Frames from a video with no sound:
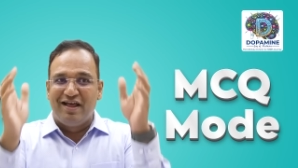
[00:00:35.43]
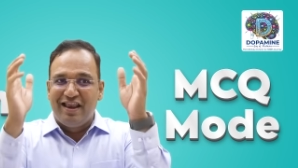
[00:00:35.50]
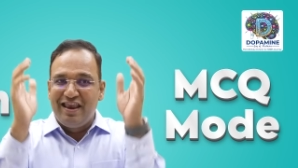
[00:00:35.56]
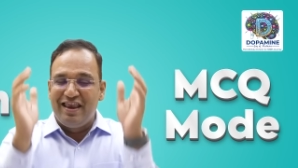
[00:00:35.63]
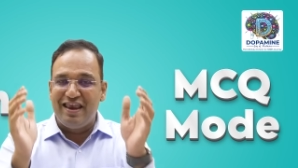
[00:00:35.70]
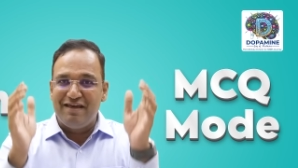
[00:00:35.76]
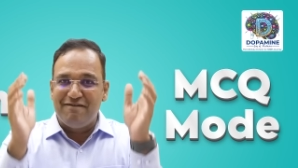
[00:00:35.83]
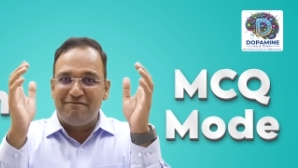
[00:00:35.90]

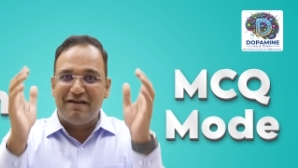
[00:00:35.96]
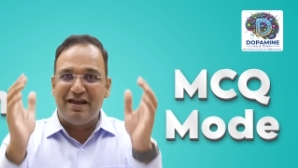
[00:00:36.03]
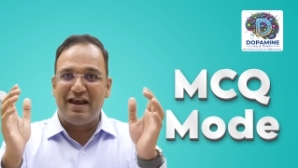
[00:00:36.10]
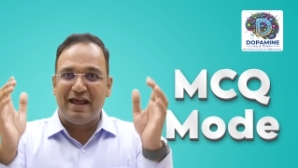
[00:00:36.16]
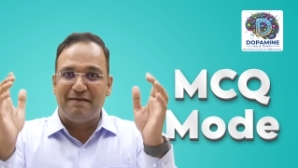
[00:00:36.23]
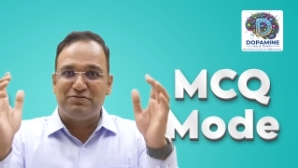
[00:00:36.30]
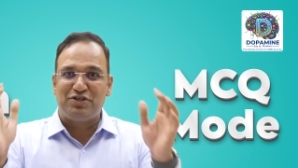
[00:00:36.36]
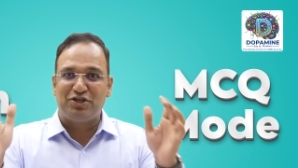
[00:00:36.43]
Live in
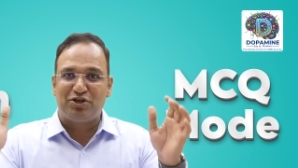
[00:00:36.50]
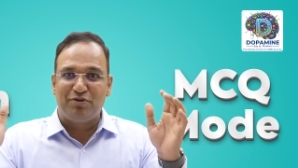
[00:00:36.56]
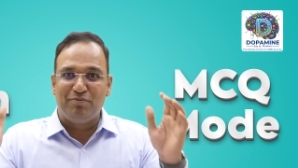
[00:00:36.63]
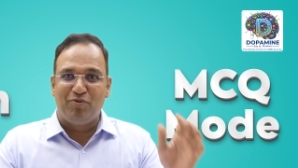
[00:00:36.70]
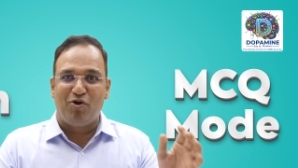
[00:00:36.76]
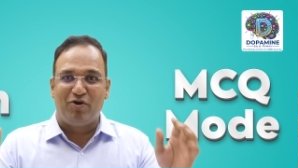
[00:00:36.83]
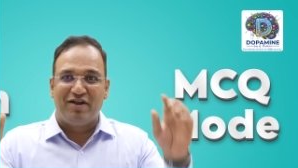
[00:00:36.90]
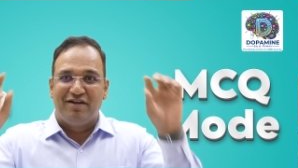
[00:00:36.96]
M C Q
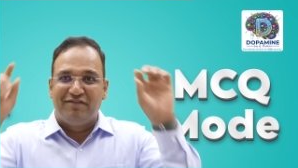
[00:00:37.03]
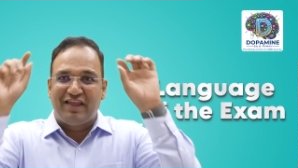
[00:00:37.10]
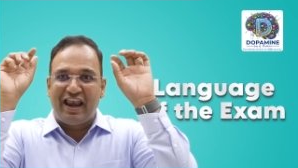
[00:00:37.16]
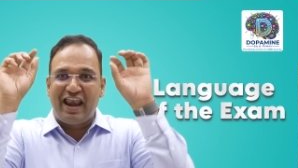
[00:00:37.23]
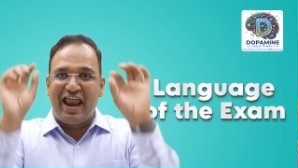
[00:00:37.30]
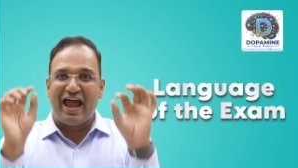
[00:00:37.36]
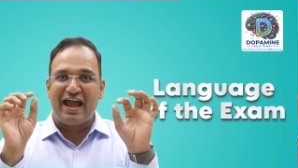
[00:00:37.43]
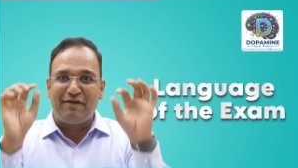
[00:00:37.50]
mode. The
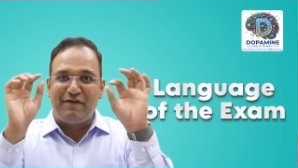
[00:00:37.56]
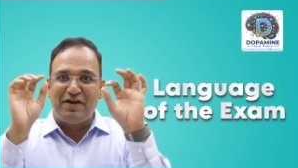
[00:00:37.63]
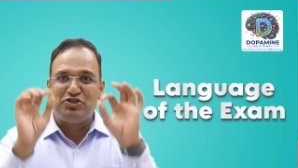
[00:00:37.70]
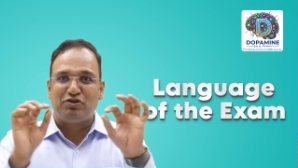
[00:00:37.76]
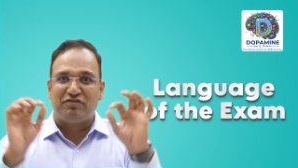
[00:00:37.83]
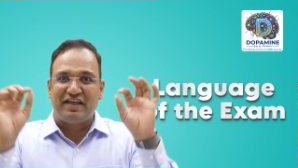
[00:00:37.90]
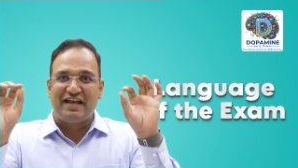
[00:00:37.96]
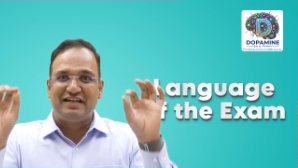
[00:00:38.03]

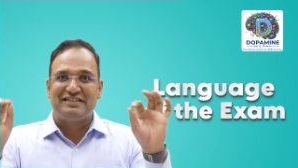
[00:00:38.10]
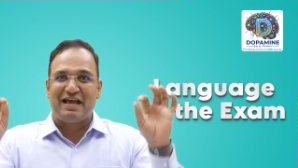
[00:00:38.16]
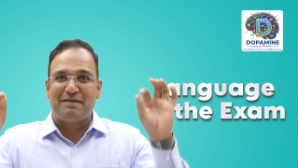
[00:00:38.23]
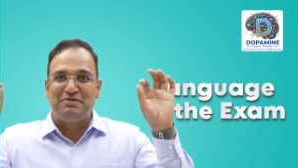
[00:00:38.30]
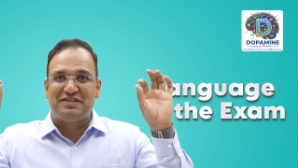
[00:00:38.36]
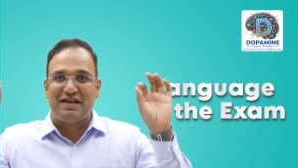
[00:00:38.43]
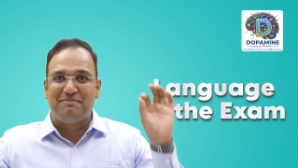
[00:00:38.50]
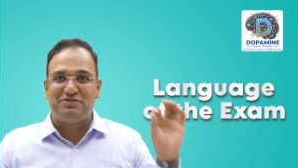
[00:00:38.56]
language of the
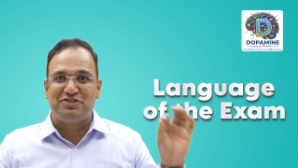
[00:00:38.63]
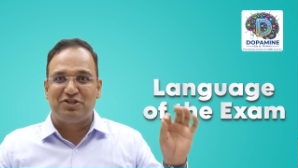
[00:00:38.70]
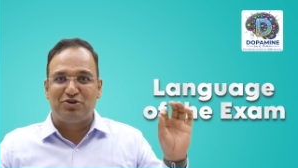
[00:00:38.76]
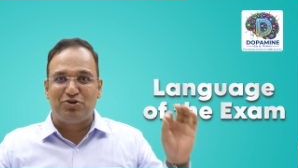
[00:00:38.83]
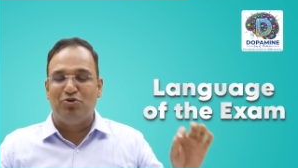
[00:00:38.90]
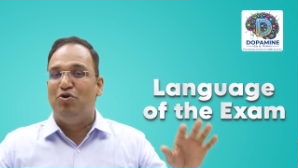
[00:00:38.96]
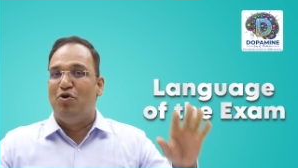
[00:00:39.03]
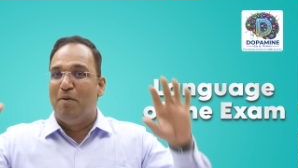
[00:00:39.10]
exam is M C
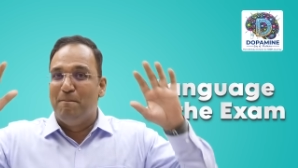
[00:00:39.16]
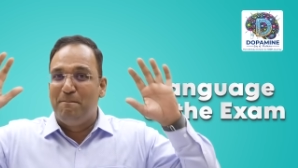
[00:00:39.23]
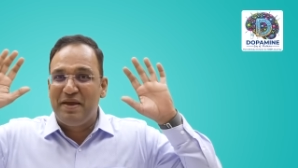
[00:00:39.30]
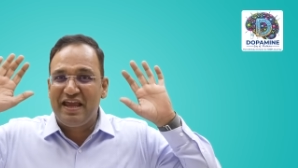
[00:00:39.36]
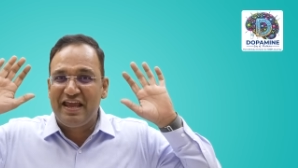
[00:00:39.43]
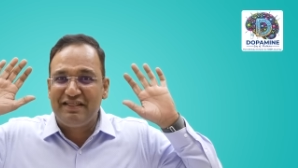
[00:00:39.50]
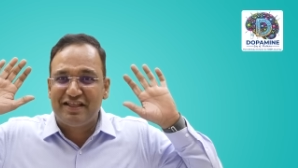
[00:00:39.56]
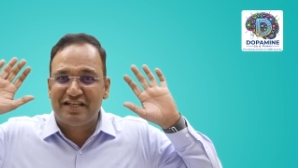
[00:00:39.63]
Q.
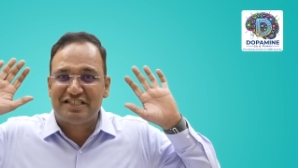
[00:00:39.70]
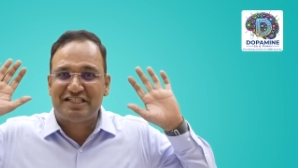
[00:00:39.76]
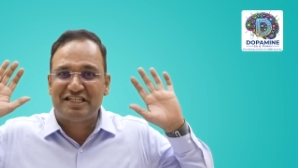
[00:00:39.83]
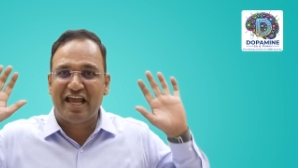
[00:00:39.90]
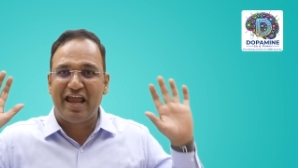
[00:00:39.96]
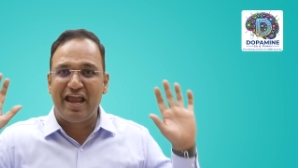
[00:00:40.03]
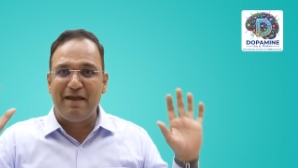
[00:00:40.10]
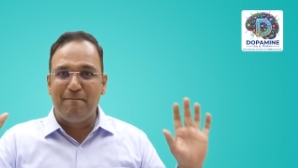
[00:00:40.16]
Be in the
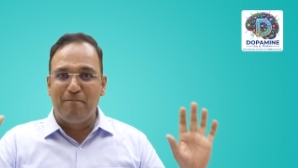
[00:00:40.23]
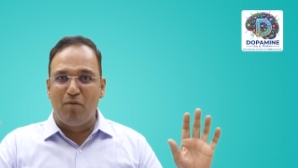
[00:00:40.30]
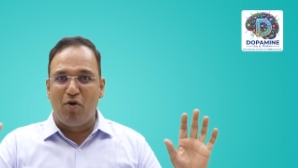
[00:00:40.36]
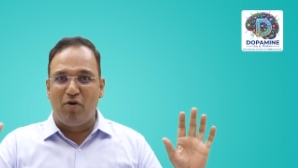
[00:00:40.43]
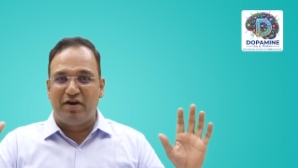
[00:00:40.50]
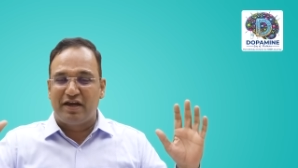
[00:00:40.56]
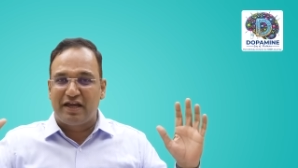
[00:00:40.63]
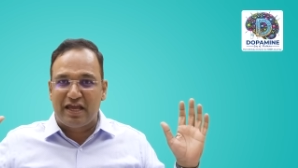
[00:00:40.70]
same
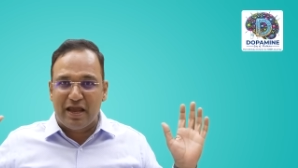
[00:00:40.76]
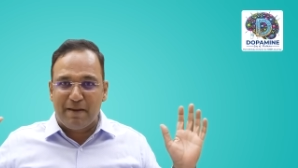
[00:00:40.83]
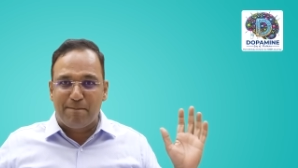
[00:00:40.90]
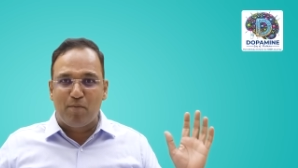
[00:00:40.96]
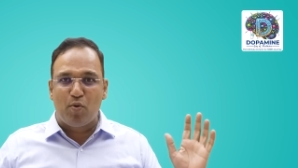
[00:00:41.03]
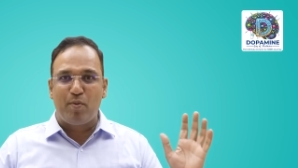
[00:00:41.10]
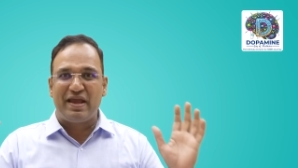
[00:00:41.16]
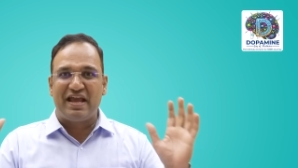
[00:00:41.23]
mode. Keep
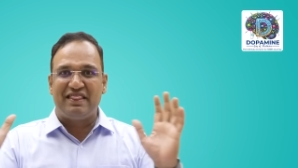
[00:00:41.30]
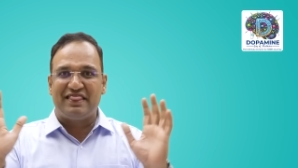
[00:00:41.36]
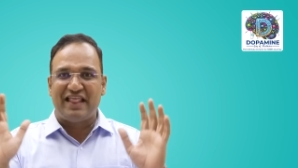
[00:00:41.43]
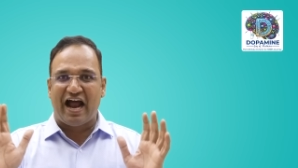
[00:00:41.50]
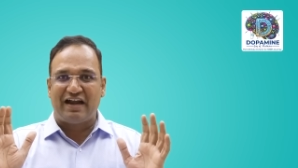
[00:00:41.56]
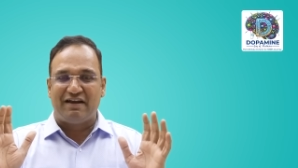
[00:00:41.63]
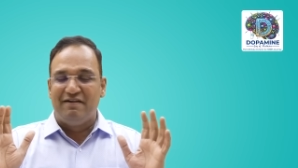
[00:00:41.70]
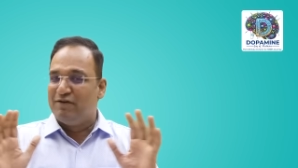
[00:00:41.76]
moving in
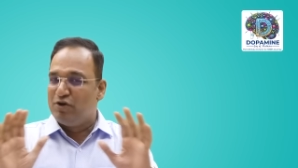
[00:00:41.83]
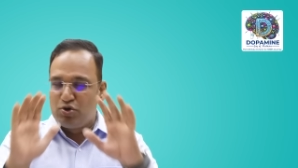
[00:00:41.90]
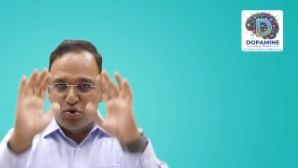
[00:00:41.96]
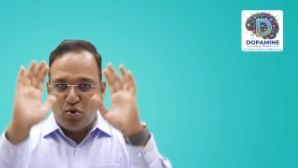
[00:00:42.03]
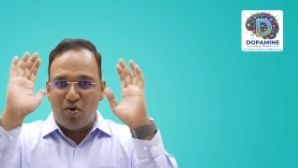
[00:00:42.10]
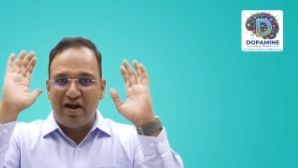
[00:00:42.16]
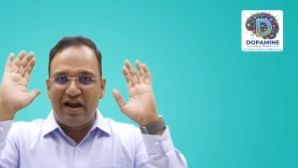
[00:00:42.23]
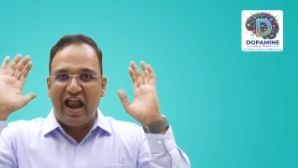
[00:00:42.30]
that.
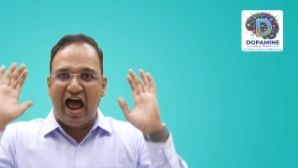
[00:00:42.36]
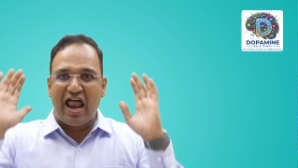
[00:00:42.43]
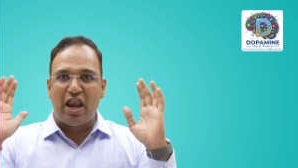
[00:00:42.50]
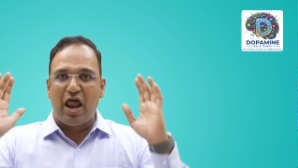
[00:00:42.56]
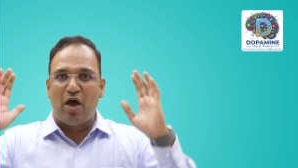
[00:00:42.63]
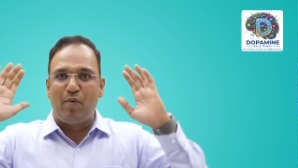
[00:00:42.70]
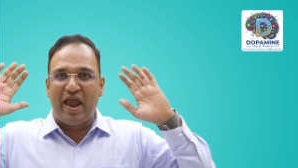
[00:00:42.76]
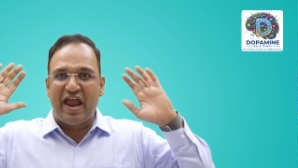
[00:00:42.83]
Don't
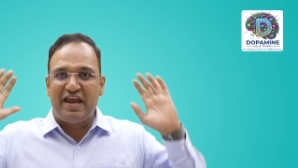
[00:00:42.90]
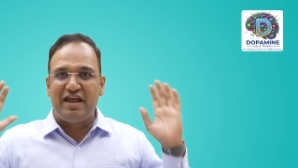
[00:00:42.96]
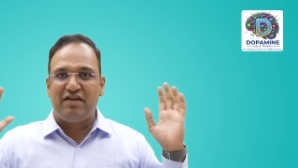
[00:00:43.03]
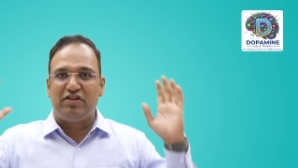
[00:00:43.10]
allow any